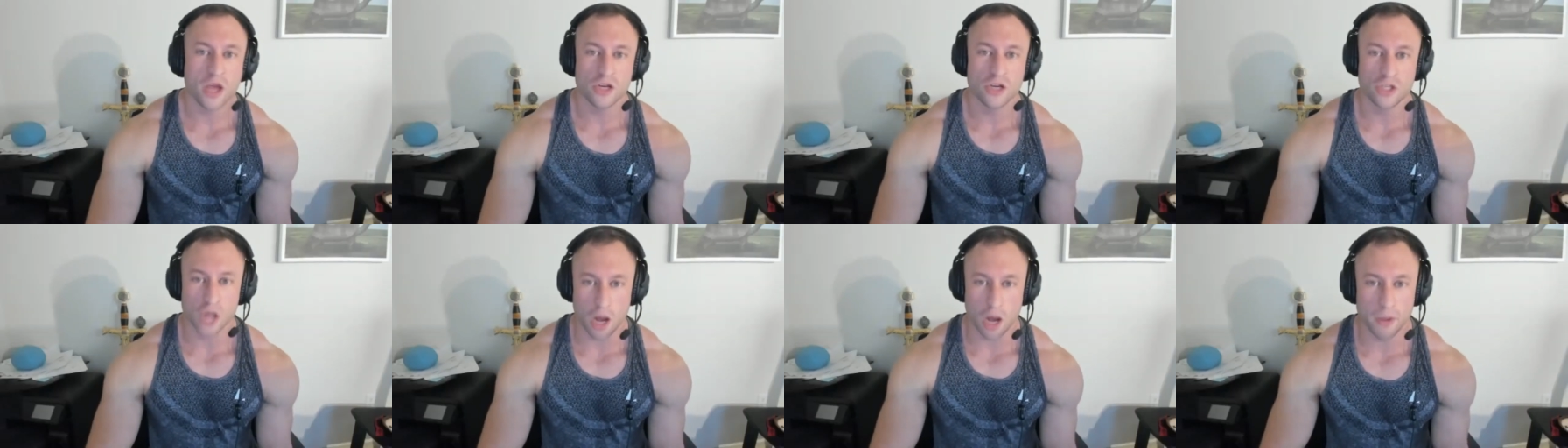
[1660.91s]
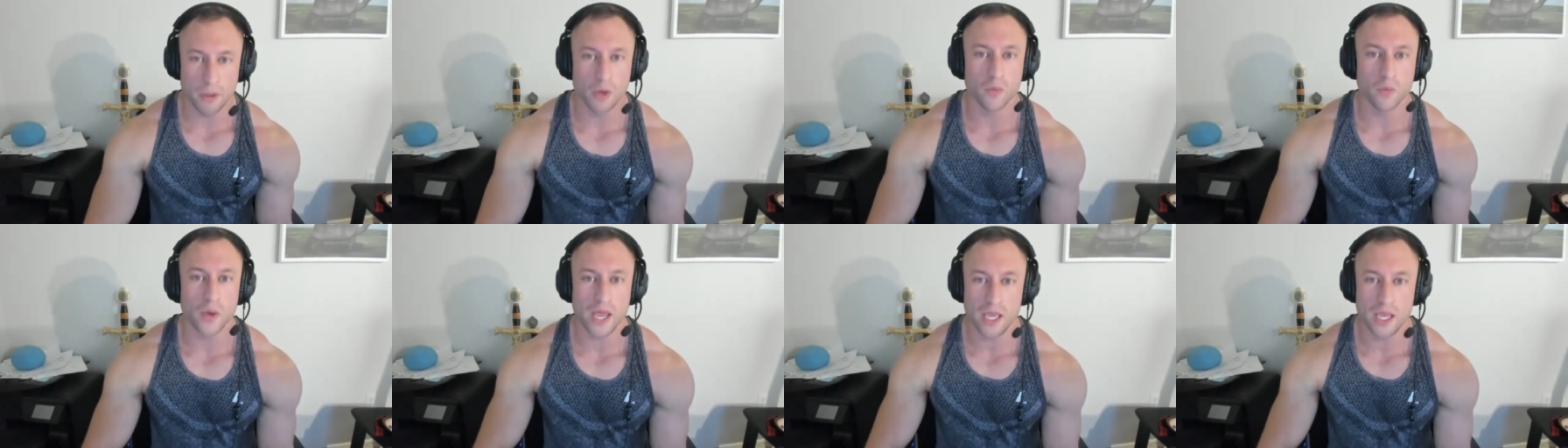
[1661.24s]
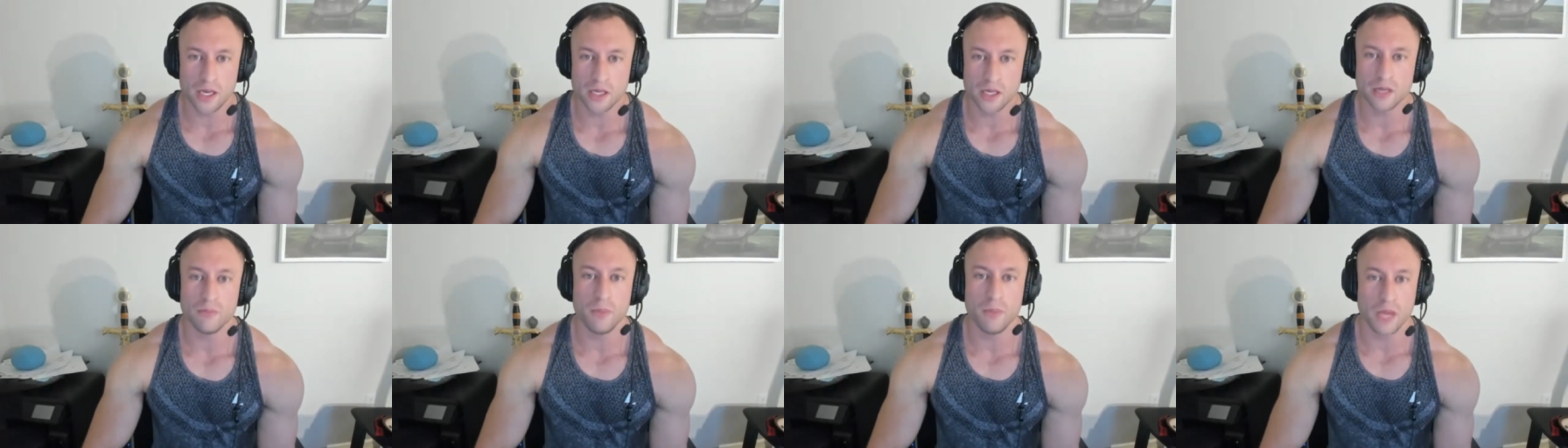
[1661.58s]
Dropping
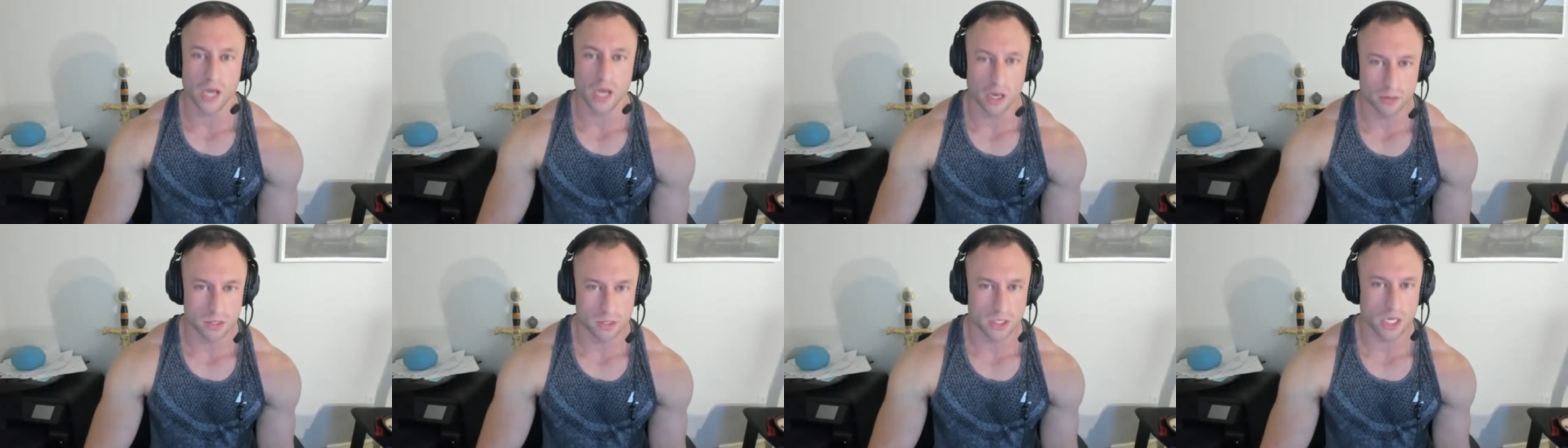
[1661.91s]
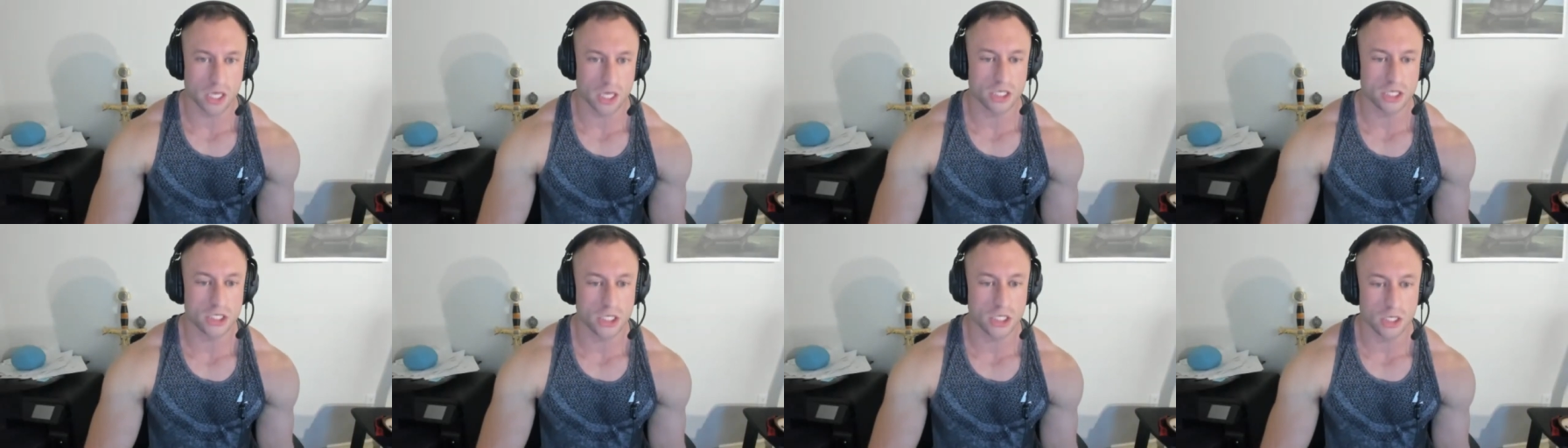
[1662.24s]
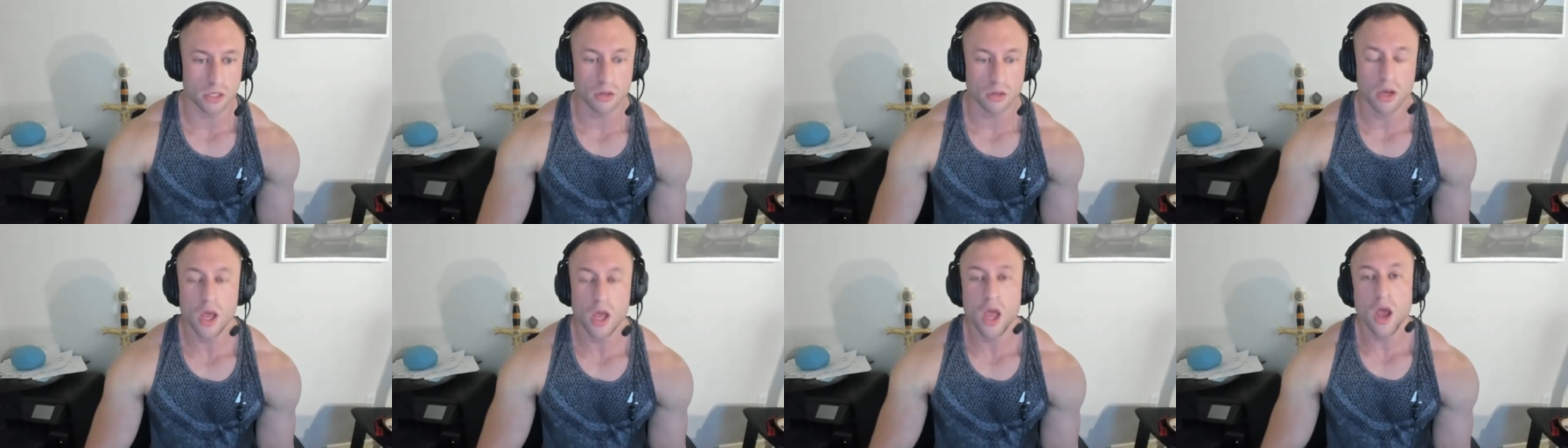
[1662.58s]
weight becomes an
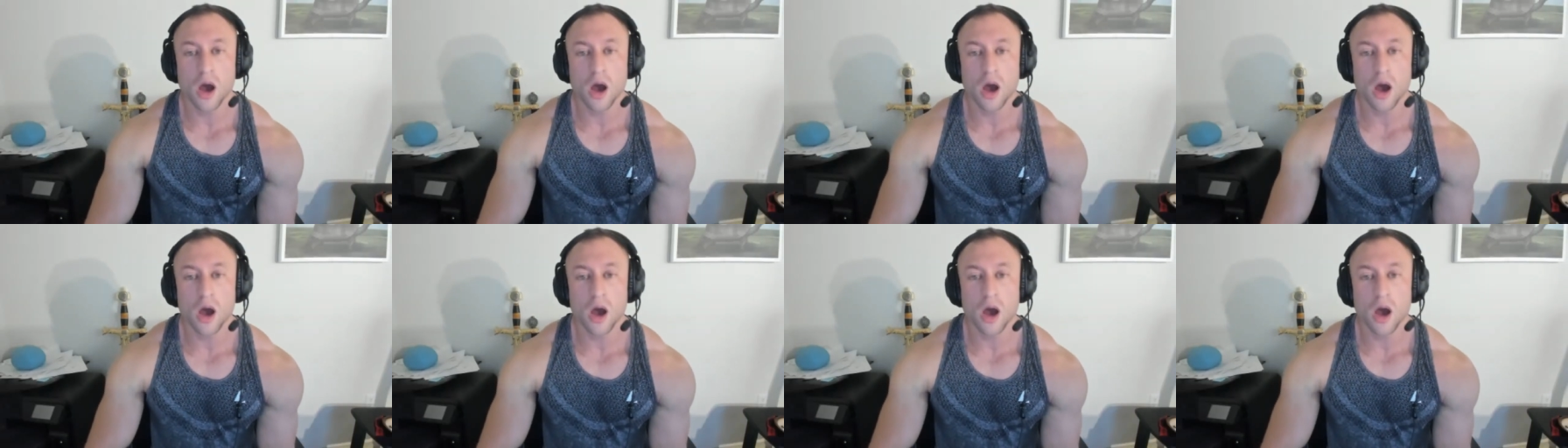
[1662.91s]
issue.